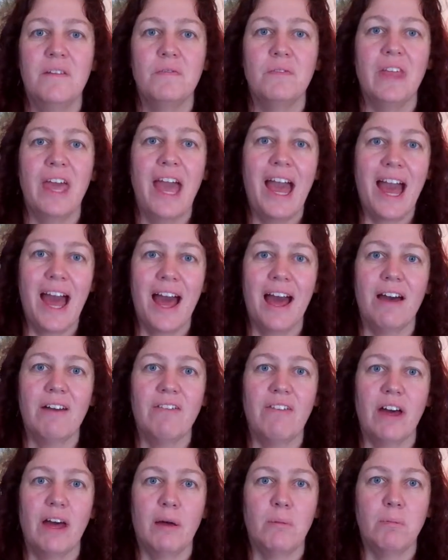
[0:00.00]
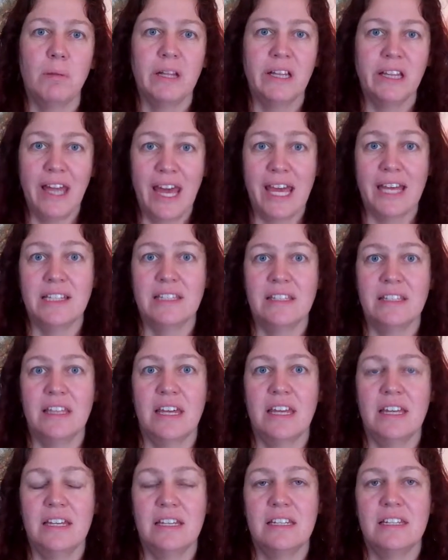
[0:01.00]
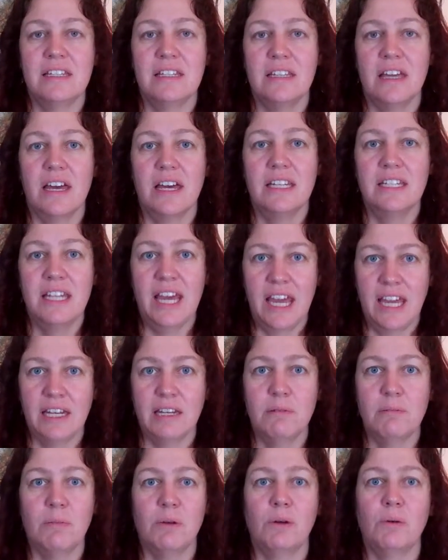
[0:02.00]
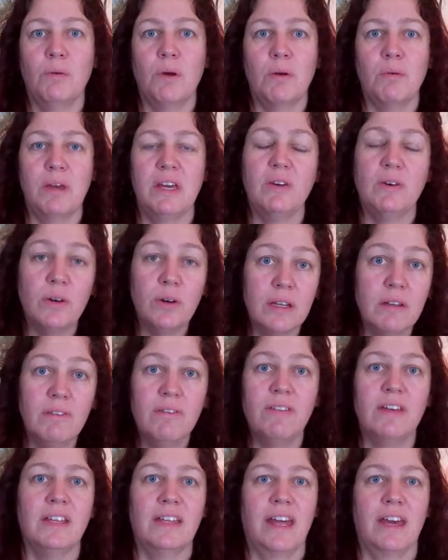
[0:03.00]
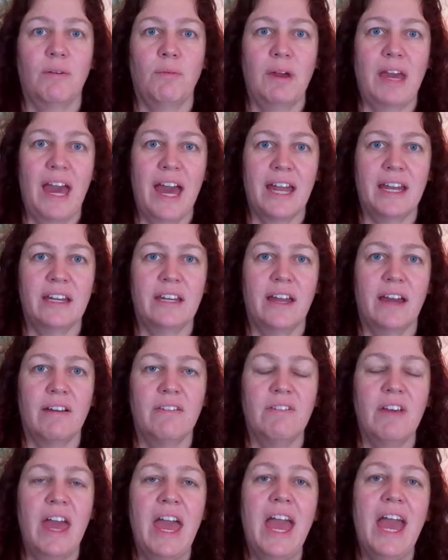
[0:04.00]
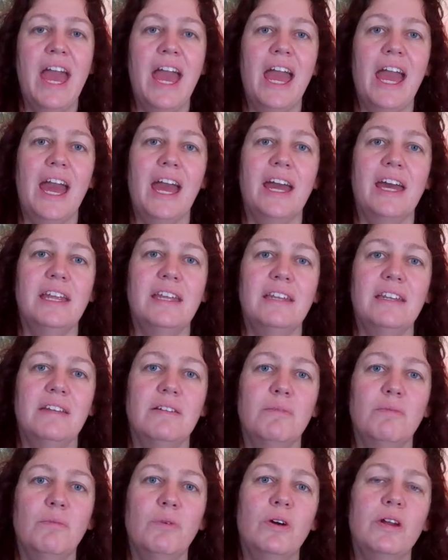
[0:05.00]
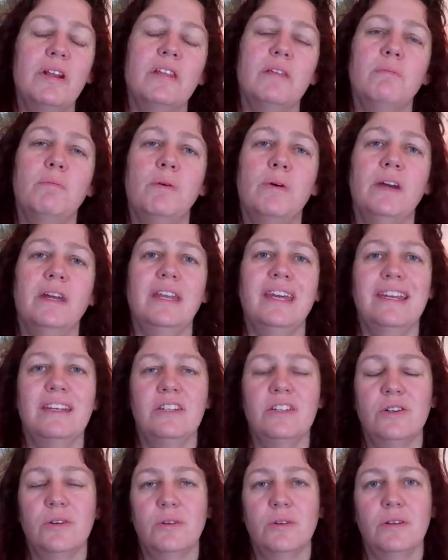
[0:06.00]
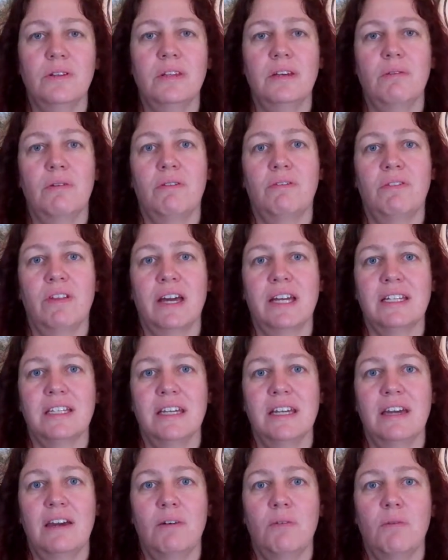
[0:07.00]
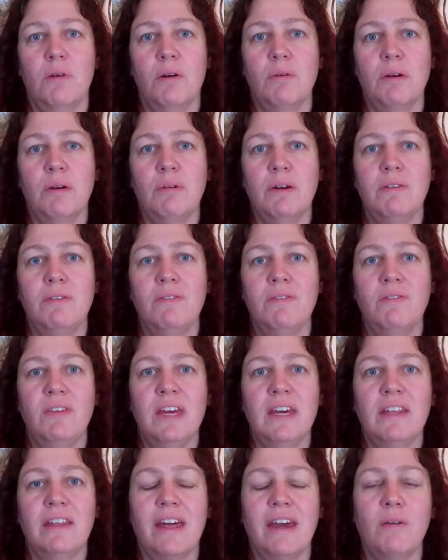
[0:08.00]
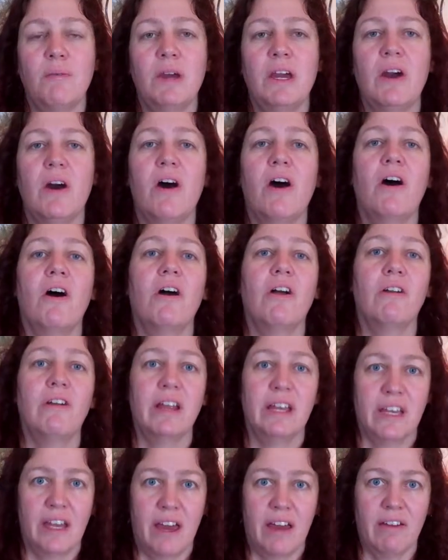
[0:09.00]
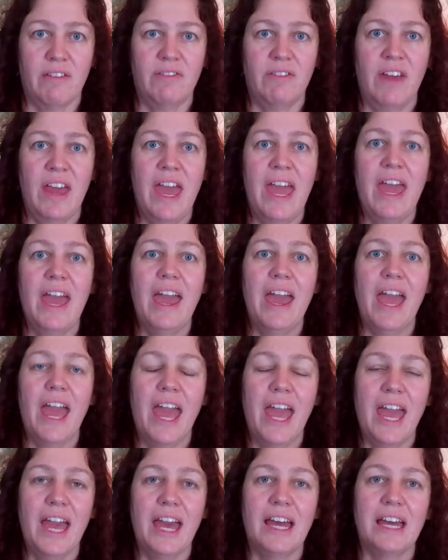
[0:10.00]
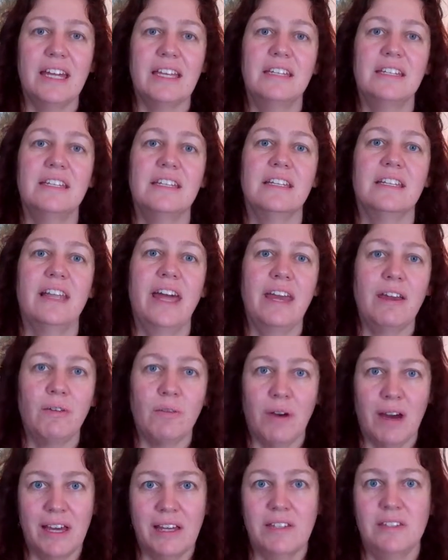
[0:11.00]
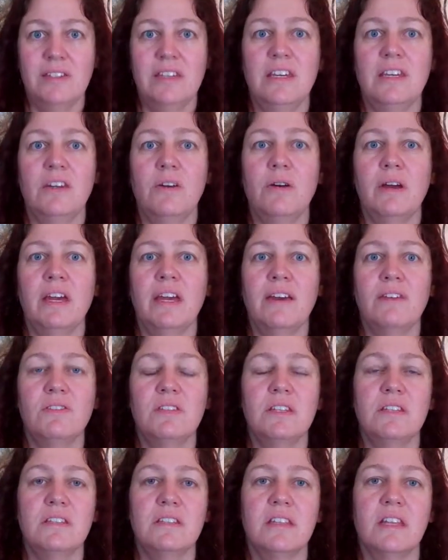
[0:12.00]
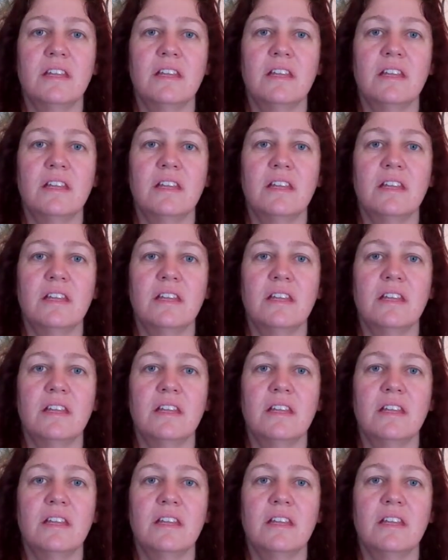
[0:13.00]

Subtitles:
have a place that is attainable, where we could feel like we had enough, and more to the point, internally reflecting it, where we would feel like we are enough. And likewise, it gives us the